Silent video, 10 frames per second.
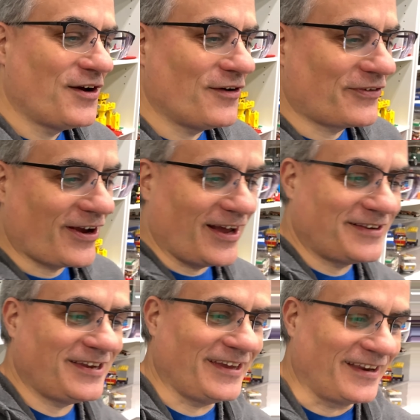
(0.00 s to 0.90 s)
of
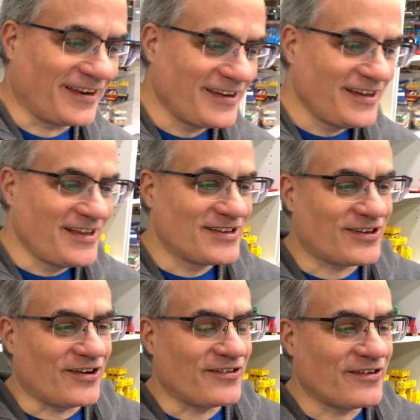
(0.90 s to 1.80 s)
content.
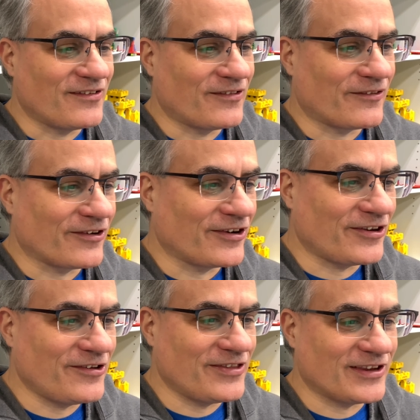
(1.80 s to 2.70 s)
So what we're going to
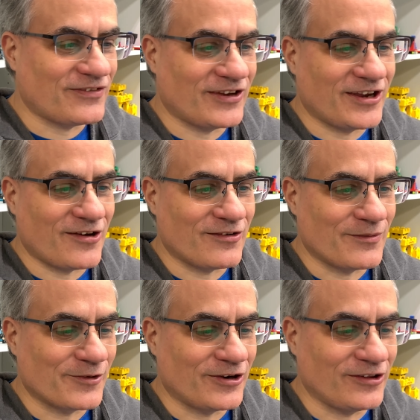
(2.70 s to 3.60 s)
do in this video, I'm
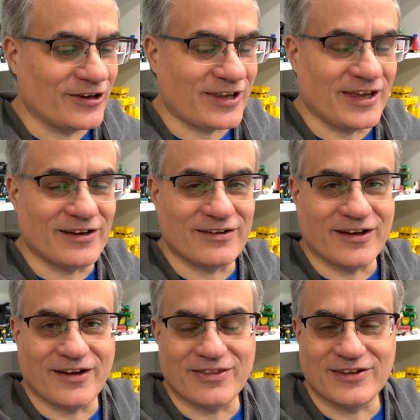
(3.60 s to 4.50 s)
going to look at
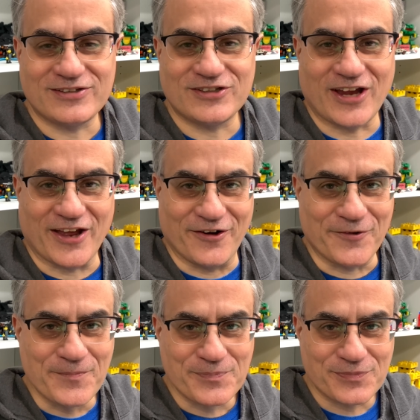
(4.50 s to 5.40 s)
uh, this channel,
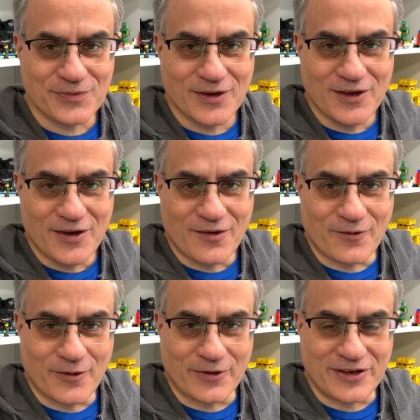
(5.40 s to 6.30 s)

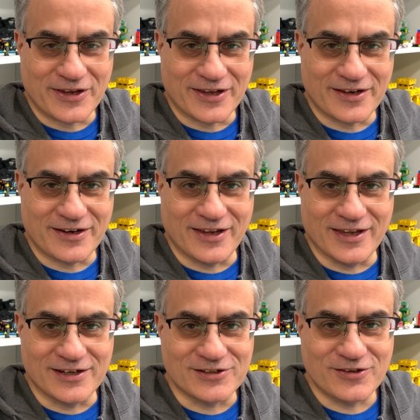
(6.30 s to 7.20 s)
what we did
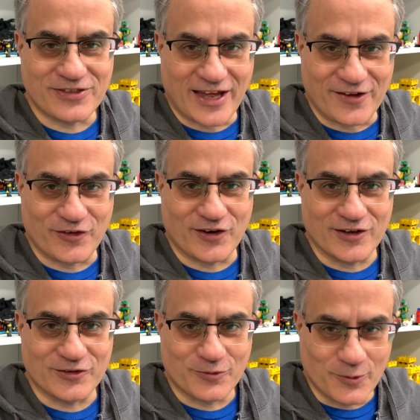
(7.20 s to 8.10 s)
in
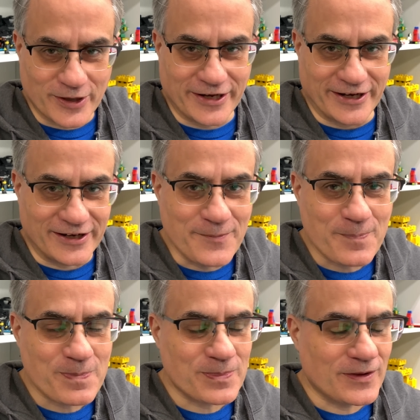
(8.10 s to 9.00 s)
2020.
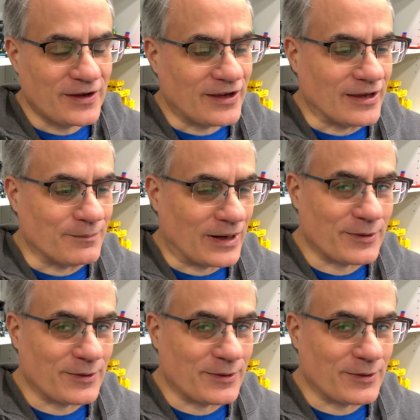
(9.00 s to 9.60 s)
And maybe